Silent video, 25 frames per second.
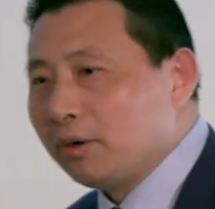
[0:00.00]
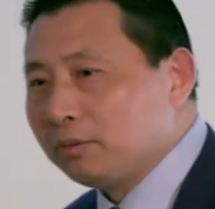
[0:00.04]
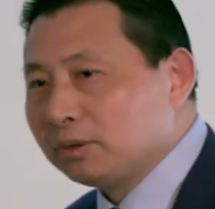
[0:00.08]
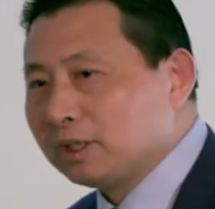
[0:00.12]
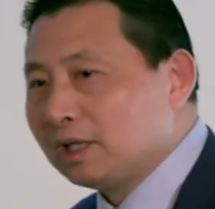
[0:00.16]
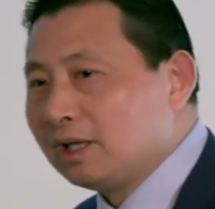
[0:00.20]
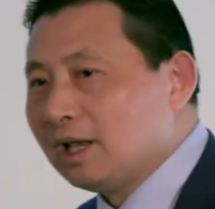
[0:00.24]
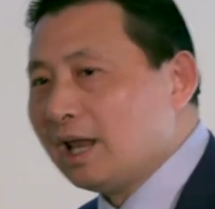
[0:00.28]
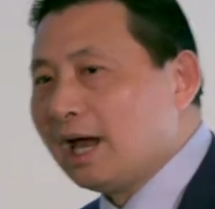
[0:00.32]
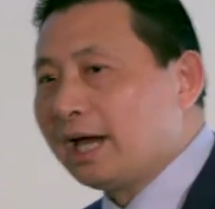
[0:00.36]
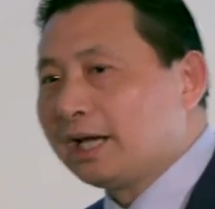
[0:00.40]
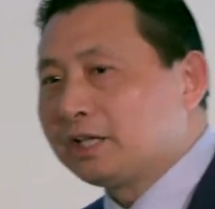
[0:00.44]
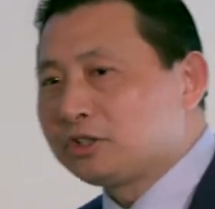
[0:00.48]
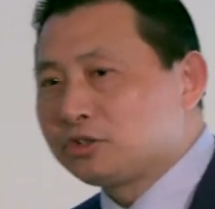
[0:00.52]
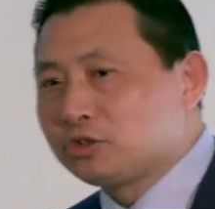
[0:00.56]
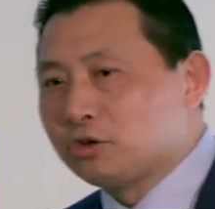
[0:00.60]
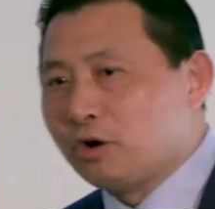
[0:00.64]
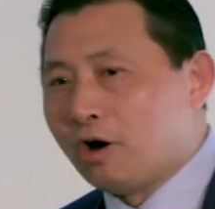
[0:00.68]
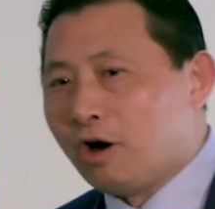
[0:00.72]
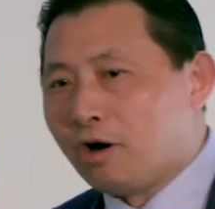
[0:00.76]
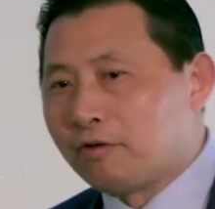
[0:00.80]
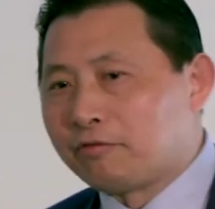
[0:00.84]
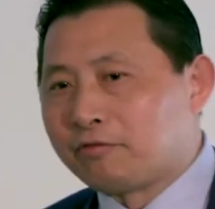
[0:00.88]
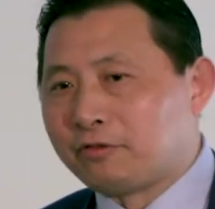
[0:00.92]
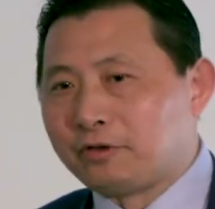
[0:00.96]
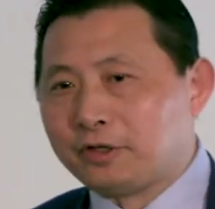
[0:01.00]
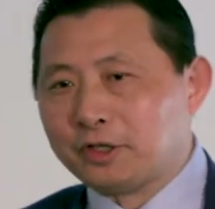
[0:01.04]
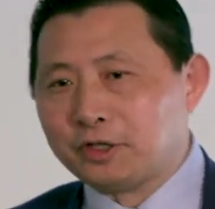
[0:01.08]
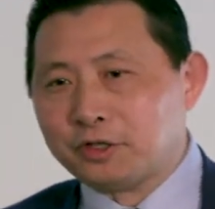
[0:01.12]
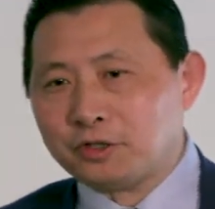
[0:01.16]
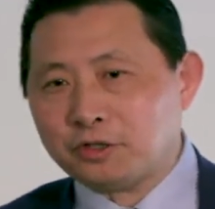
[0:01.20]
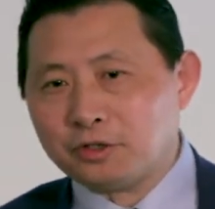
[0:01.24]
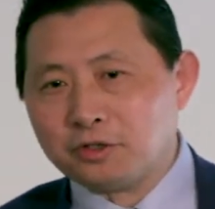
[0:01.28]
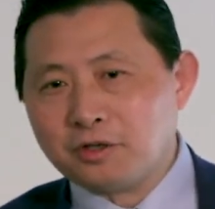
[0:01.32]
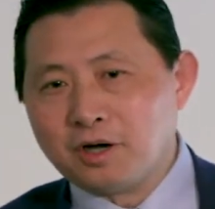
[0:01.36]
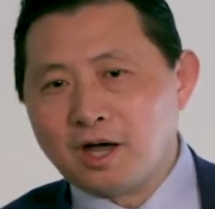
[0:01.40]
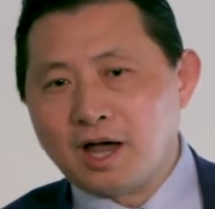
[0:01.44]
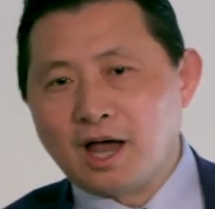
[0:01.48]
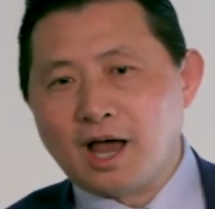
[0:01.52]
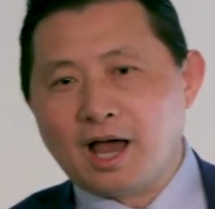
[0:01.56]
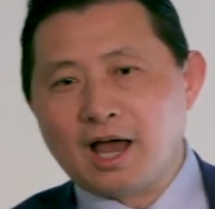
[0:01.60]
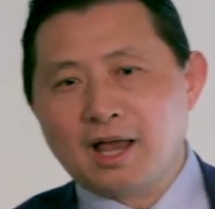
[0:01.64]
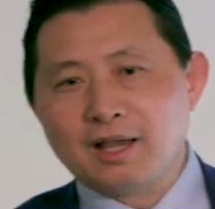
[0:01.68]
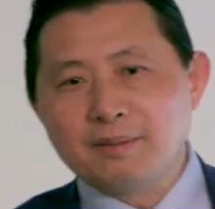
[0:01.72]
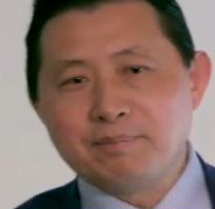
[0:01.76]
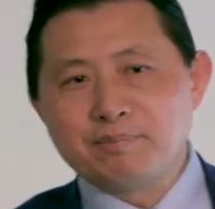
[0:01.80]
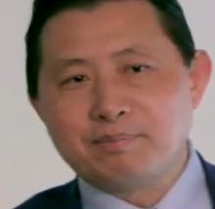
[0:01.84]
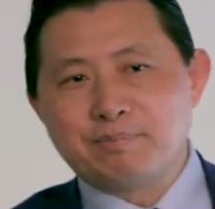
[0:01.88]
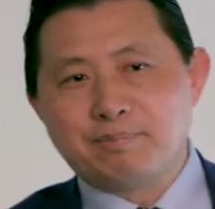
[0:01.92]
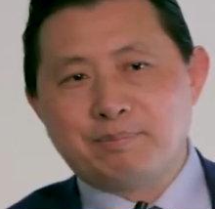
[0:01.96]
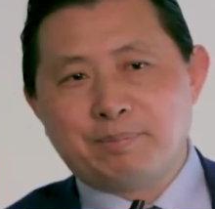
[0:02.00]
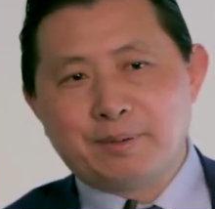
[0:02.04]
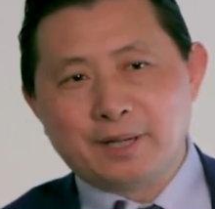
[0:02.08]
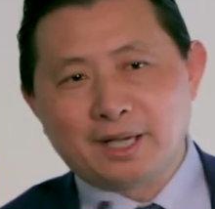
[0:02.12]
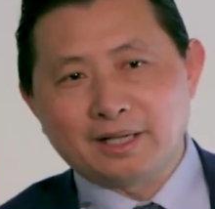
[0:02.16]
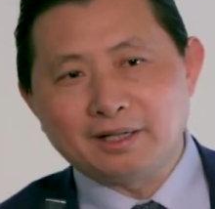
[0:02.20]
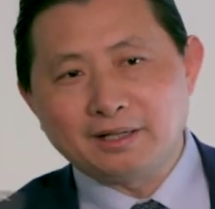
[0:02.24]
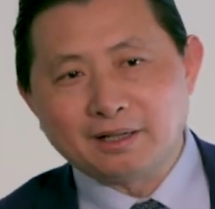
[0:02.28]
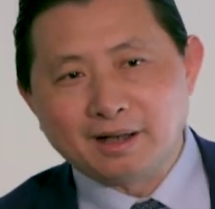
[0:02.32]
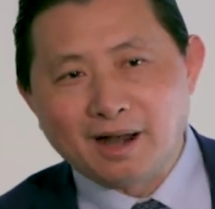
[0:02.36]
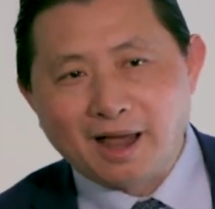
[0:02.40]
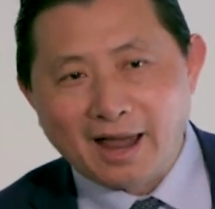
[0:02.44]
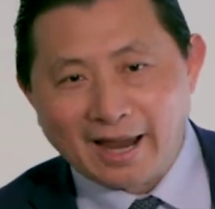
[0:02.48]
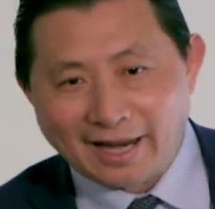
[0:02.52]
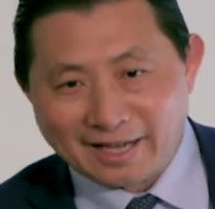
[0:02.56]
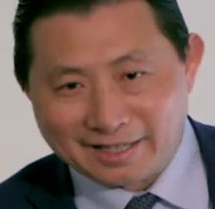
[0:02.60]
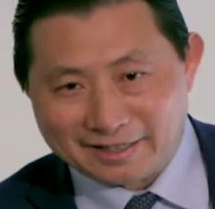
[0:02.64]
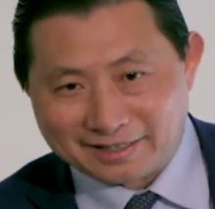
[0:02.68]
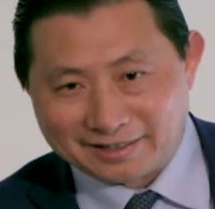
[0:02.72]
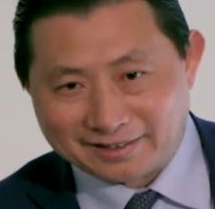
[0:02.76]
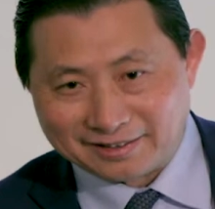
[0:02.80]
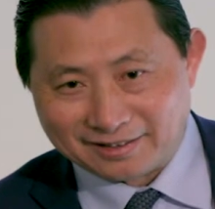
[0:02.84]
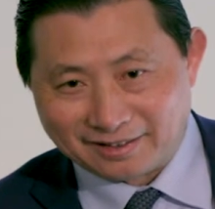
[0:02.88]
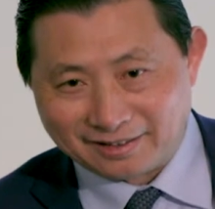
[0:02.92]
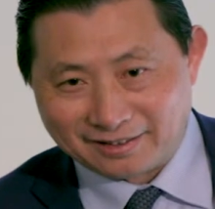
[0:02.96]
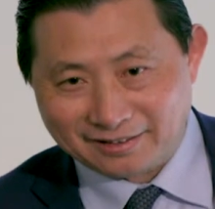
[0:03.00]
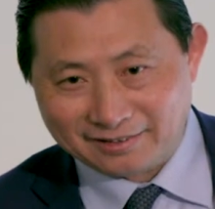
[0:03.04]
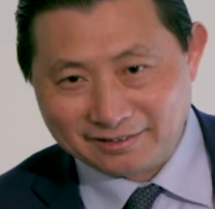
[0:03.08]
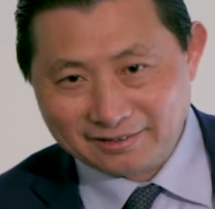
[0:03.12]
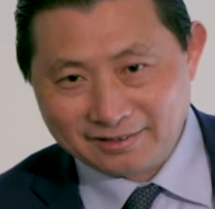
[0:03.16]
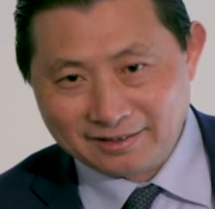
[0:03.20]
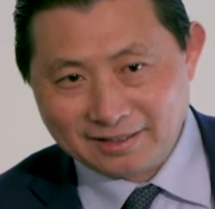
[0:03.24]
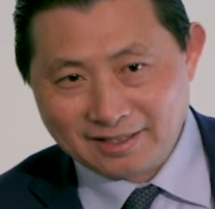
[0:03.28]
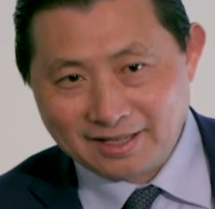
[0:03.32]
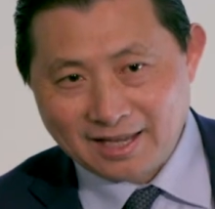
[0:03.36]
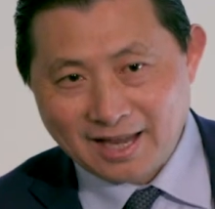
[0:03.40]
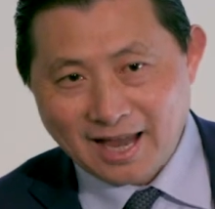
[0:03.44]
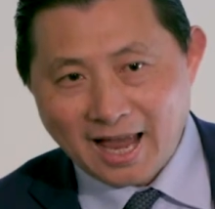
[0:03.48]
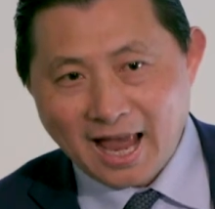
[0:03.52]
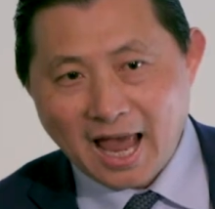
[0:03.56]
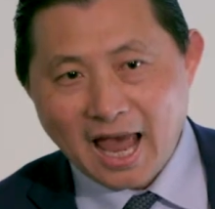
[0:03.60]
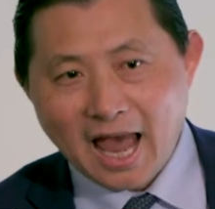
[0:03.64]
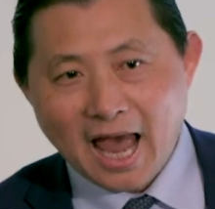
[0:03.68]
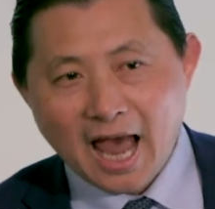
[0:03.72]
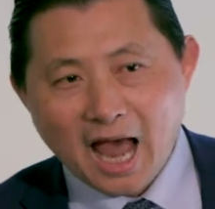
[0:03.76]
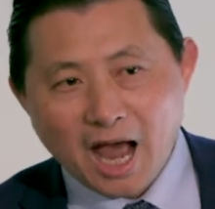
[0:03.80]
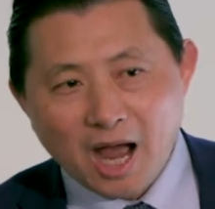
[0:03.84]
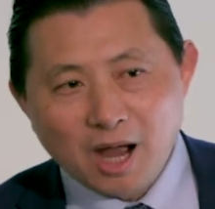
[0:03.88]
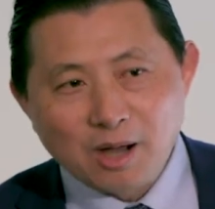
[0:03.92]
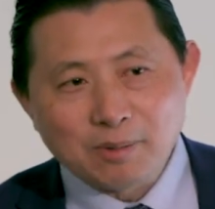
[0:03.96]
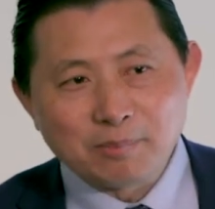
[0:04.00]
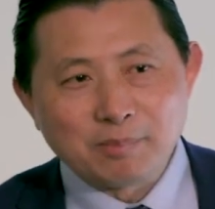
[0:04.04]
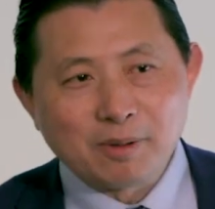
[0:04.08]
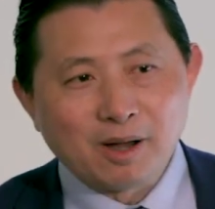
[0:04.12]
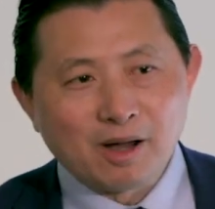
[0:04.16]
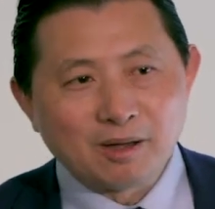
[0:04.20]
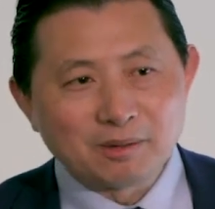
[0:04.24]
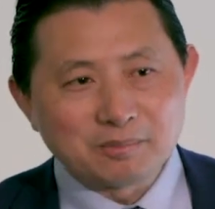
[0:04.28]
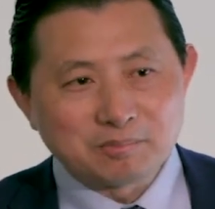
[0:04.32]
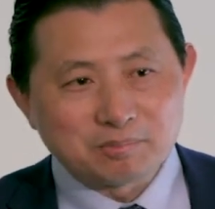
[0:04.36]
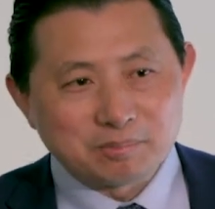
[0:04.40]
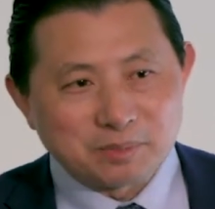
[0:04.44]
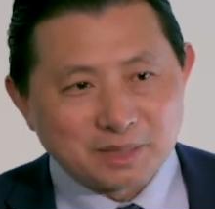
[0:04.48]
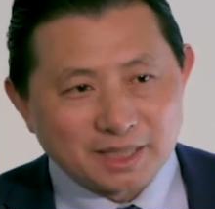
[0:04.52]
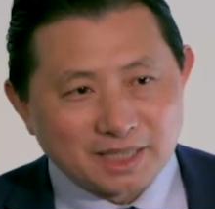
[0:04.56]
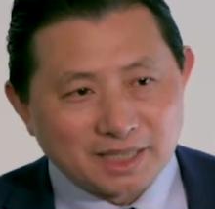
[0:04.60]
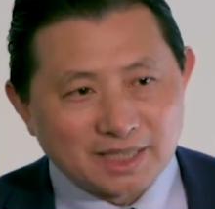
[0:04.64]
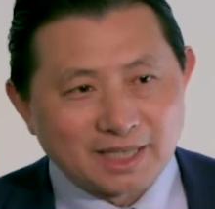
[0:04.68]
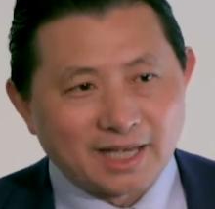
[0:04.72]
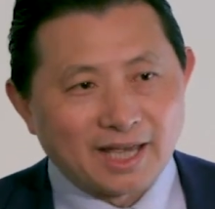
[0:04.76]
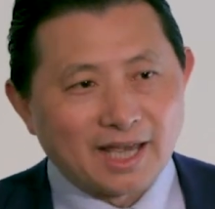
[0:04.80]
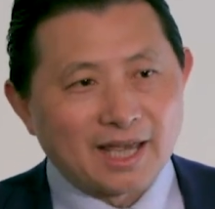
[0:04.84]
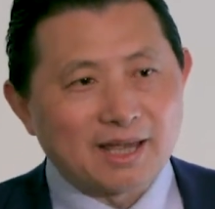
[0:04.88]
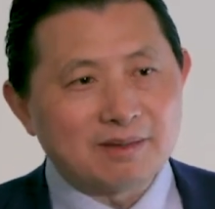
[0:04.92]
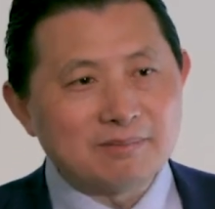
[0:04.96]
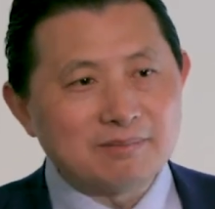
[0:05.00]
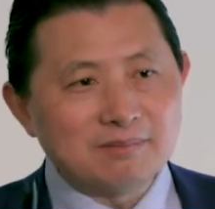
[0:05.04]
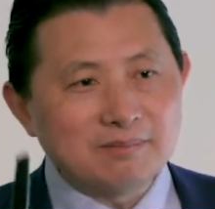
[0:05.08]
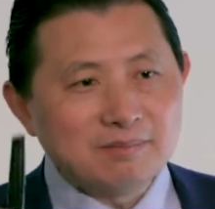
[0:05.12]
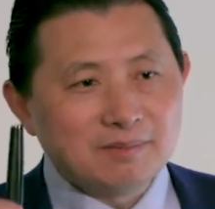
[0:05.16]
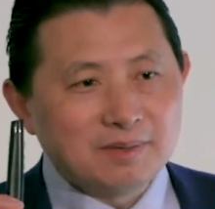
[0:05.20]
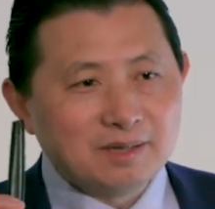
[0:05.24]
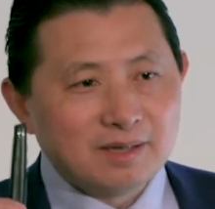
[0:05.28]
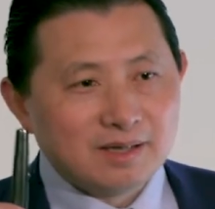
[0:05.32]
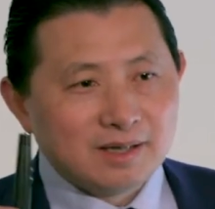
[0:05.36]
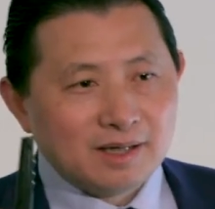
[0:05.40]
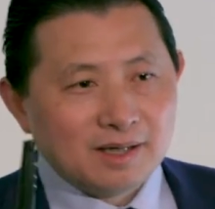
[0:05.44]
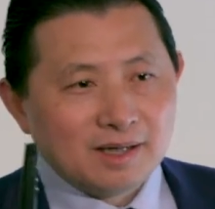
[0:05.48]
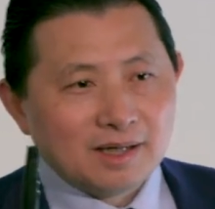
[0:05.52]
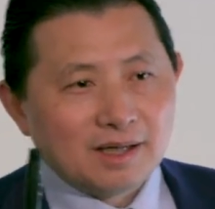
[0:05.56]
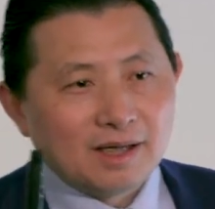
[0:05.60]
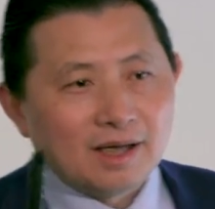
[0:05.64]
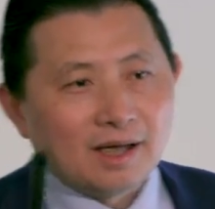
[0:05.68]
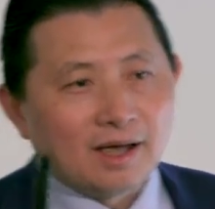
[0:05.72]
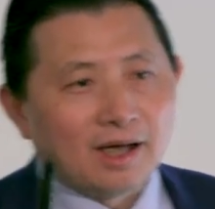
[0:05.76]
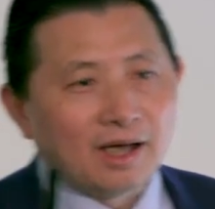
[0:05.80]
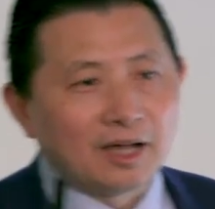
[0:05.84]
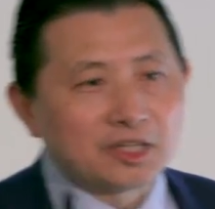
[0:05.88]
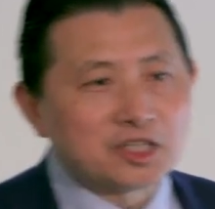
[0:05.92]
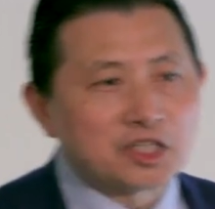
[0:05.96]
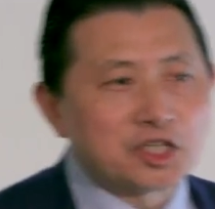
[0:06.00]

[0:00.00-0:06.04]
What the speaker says: would like to offer you a better idea. How about become a